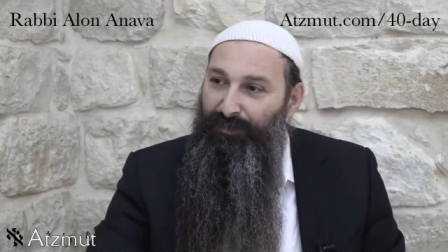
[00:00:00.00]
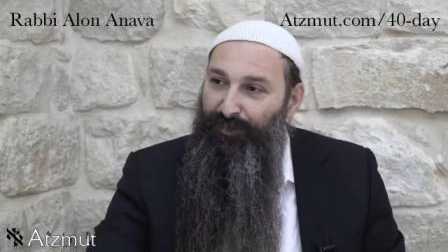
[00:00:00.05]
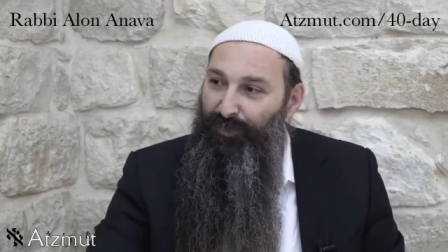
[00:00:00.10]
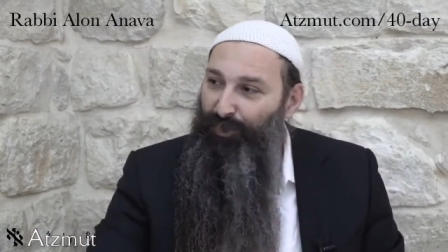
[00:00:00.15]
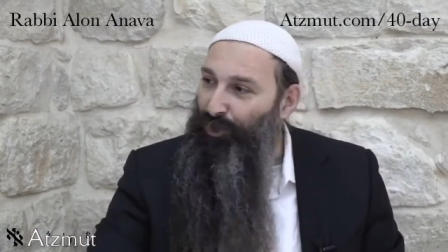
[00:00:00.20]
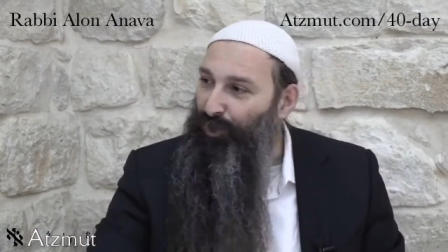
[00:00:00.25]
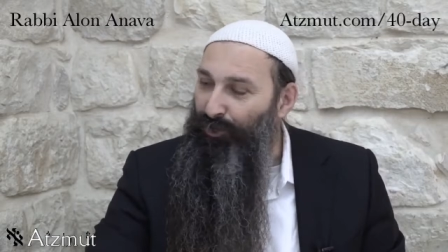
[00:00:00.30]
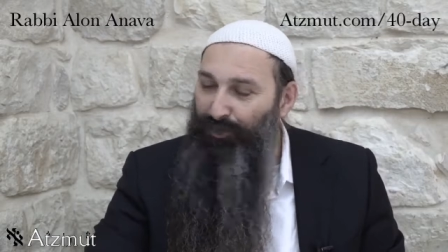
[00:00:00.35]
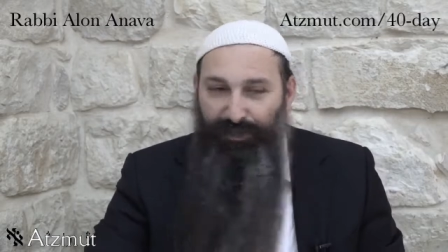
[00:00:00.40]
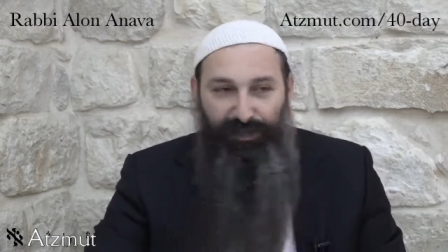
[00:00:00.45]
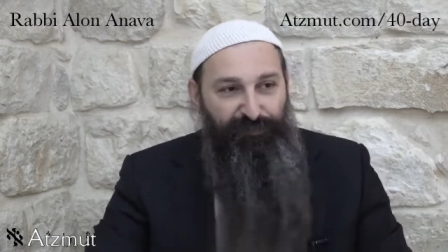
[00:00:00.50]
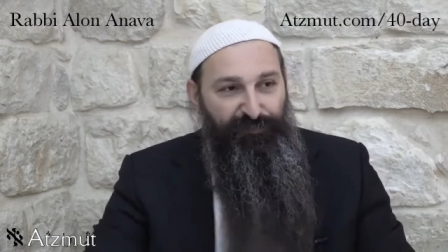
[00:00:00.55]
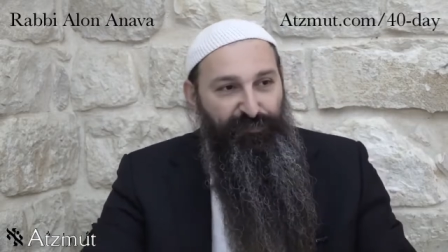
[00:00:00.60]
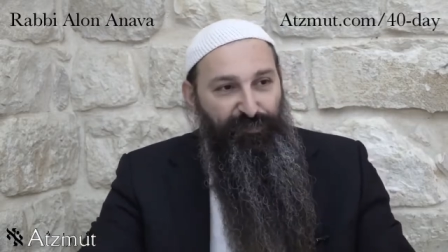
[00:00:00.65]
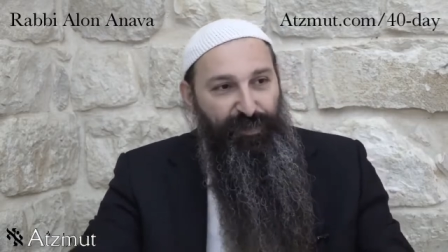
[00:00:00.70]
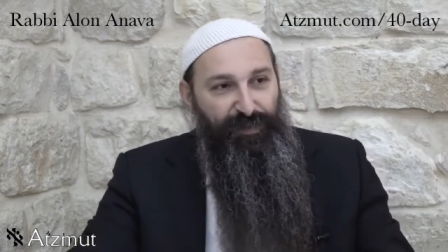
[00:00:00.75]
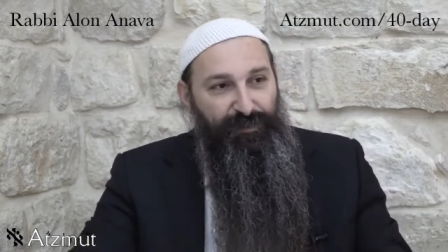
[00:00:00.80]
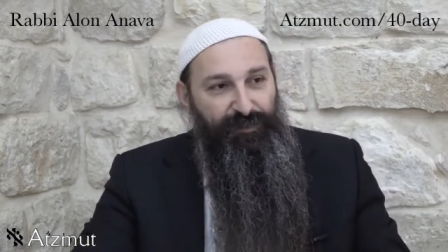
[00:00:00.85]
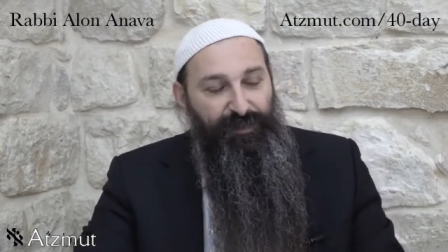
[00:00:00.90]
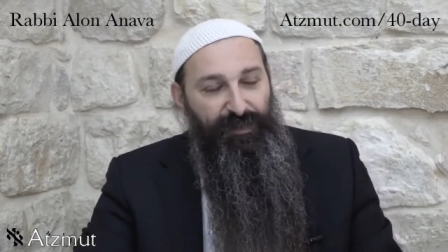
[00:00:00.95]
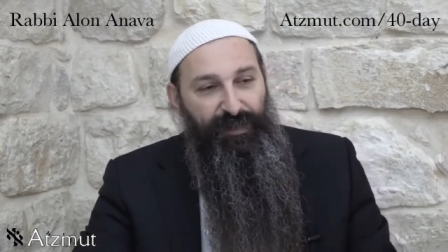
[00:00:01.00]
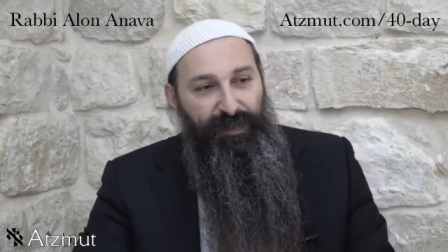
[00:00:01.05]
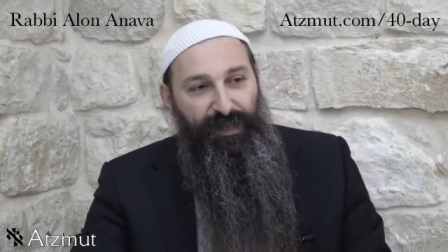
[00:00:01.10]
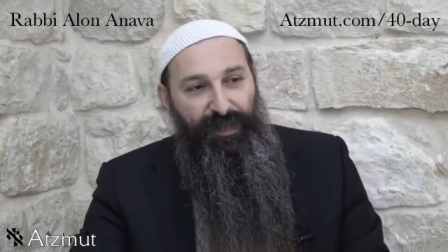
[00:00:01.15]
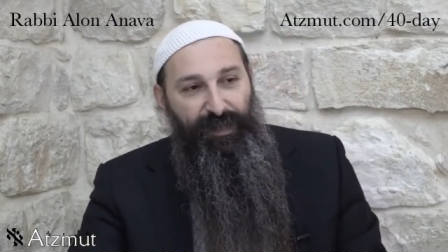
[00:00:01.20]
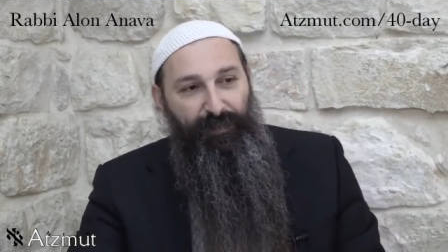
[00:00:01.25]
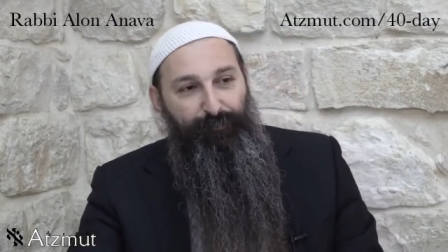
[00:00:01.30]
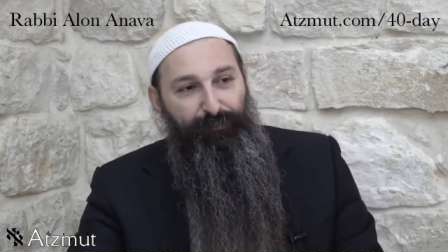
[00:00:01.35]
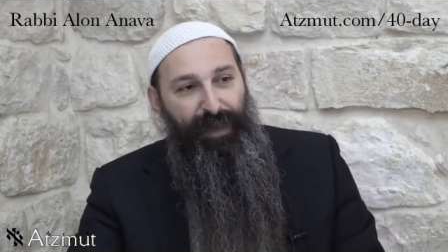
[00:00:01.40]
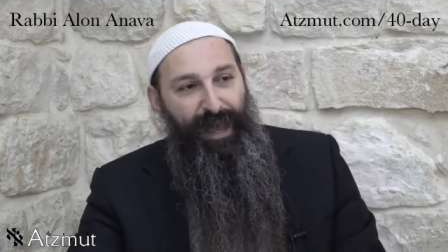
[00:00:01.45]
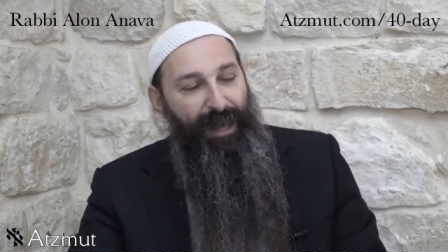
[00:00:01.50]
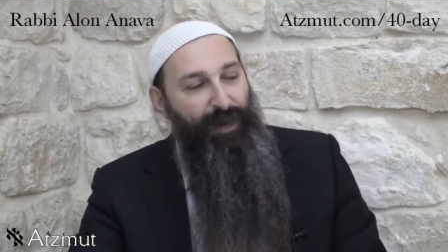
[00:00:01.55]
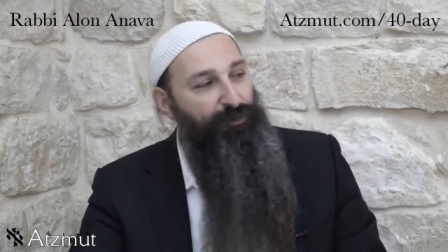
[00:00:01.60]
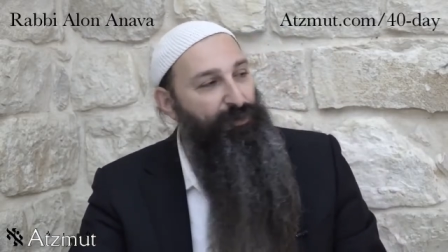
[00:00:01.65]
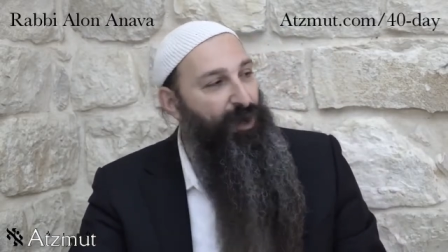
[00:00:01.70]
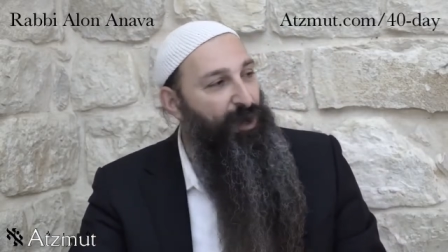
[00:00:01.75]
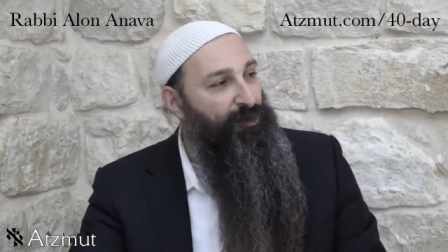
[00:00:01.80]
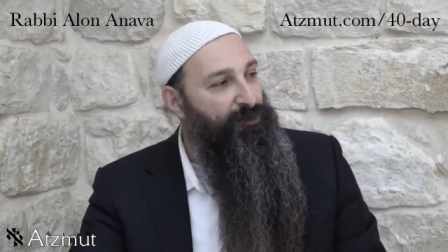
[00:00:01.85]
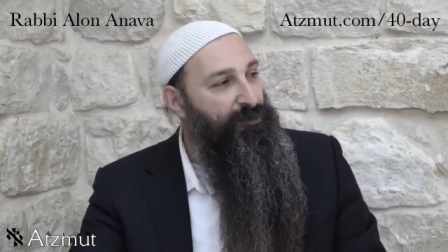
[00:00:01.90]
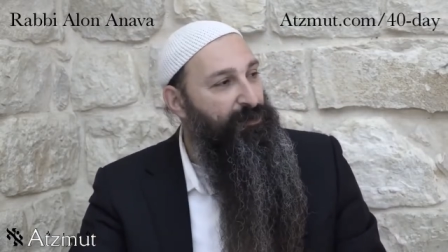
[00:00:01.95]
totally different uh,
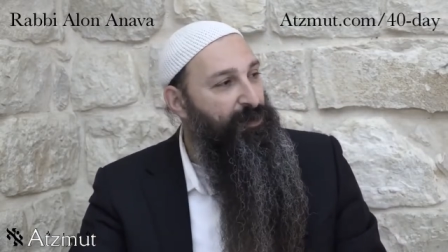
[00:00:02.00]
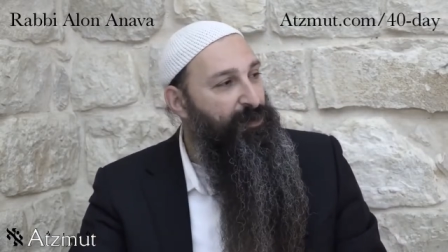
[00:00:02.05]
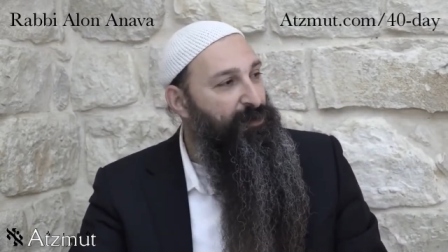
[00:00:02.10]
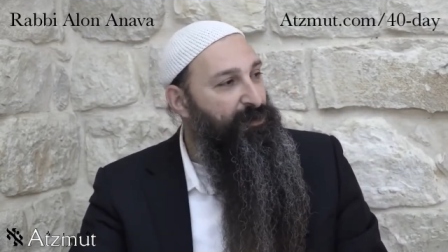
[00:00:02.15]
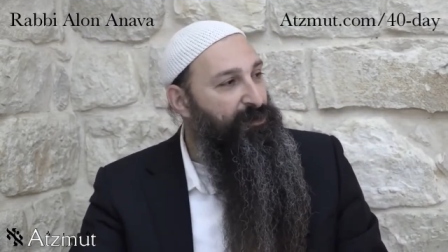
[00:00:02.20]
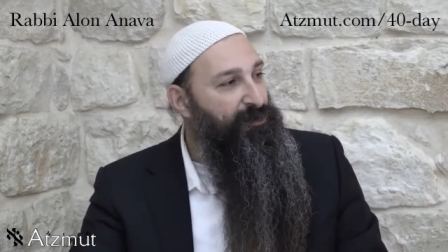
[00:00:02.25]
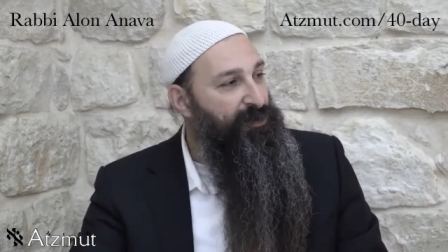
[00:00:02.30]
background.